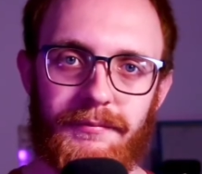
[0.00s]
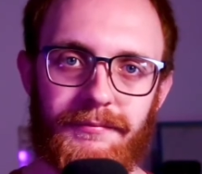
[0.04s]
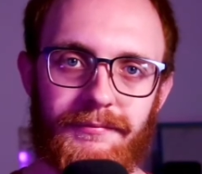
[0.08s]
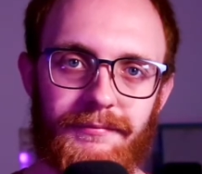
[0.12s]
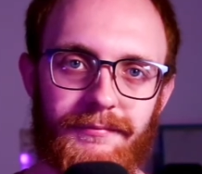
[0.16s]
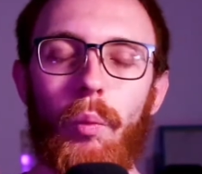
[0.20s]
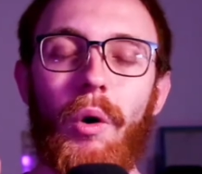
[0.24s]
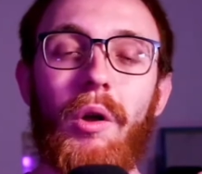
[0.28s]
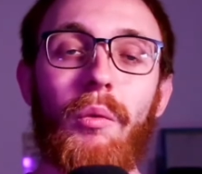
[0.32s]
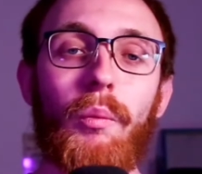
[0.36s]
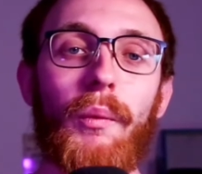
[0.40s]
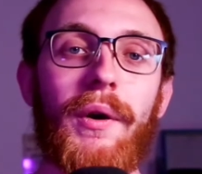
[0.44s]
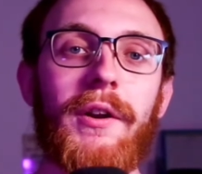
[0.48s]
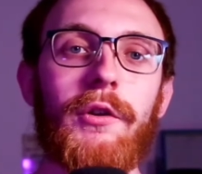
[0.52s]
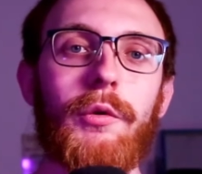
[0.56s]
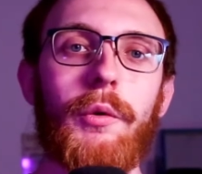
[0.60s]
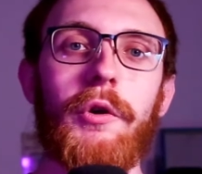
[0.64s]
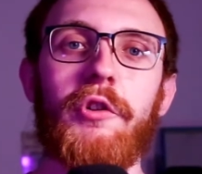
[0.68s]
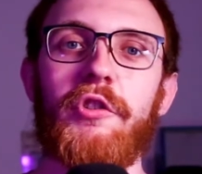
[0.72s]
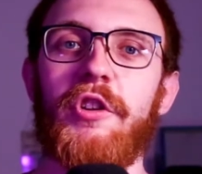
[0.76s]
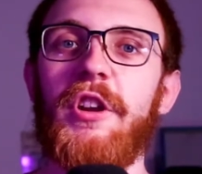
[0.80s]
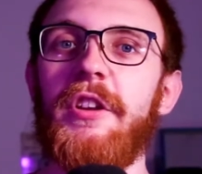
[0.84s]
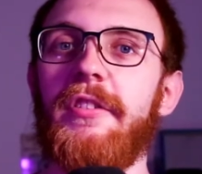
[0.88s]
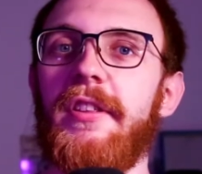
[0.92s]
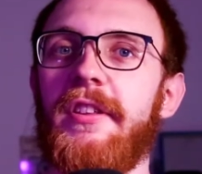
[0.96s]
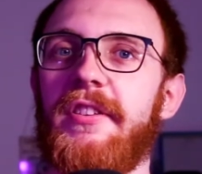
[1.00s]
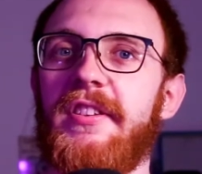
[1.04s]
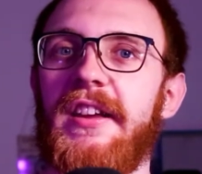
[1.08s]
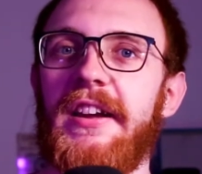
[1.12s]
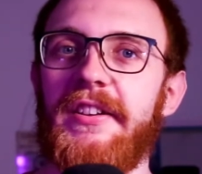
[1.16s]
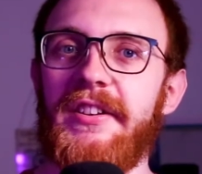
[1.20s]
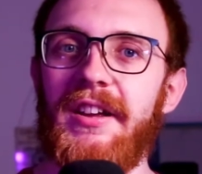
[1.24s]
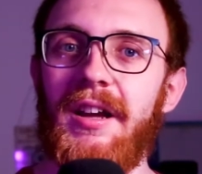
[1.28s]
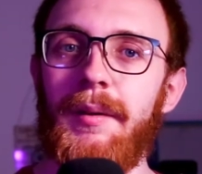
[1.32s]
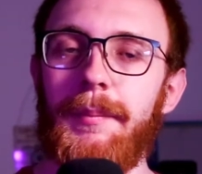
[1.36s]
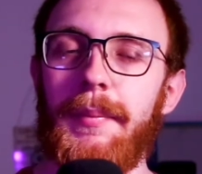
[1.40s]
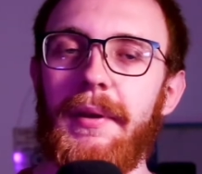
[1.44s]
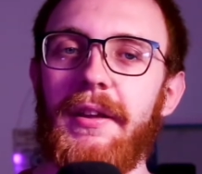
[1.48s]
One way to achieve this
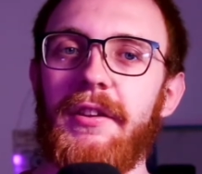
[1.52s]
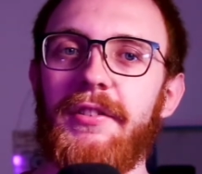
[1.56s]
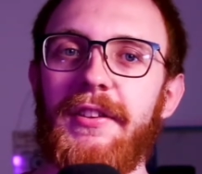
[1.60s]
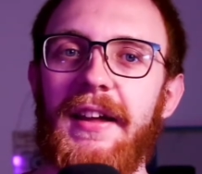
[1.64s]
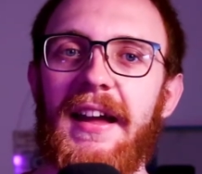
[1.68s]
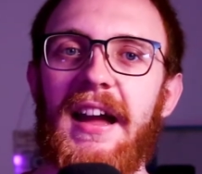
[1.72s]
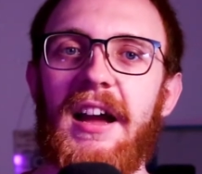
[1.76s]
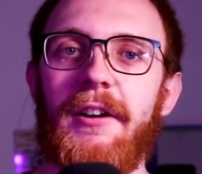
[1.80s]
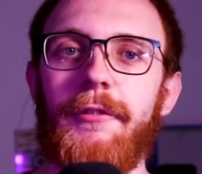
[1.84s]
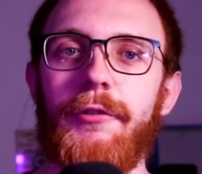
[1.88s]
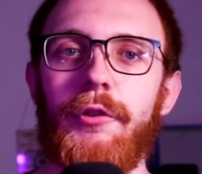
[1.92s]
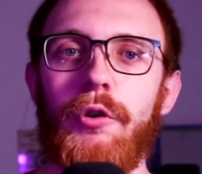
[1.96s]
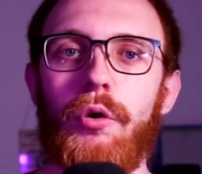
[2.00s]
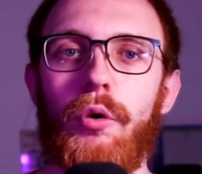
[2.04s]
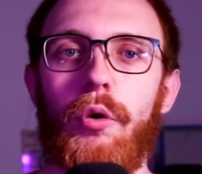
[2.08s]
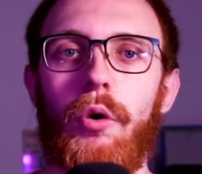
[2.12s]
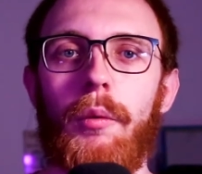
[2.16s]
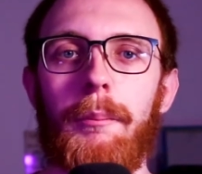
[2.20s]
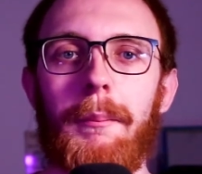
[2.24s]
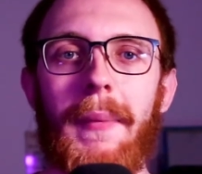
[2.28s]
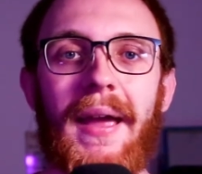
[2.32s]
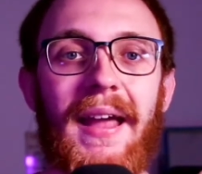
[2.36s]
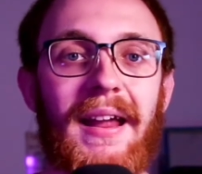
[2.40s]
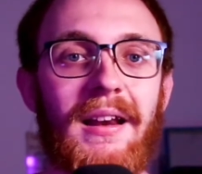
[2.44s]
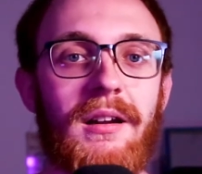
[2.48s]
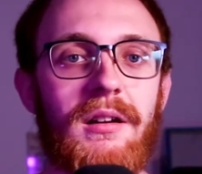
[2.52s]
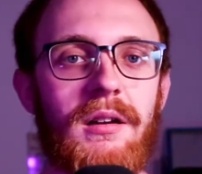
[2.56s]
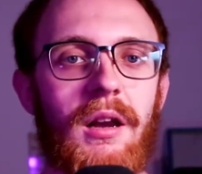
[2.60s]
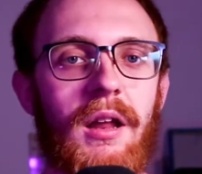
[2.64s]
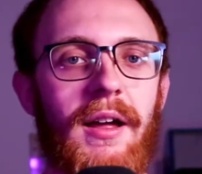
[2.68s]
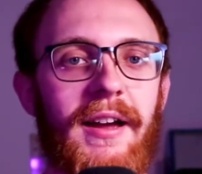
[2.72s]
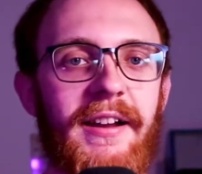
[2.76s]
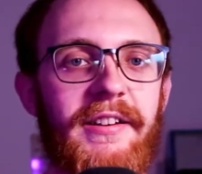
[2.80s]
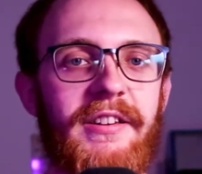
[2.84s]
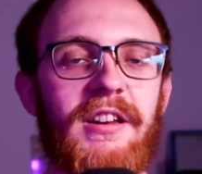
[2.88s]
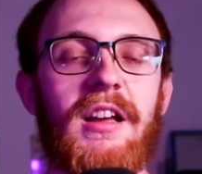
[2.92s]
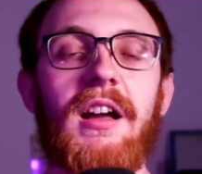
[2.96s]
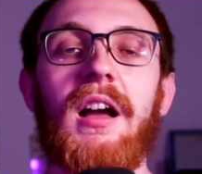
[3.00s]
setup is to have your main
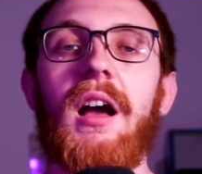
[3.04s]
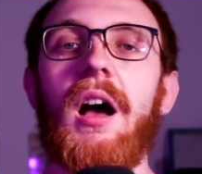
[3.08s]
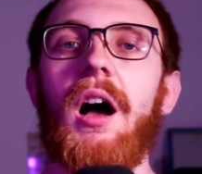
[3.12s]
light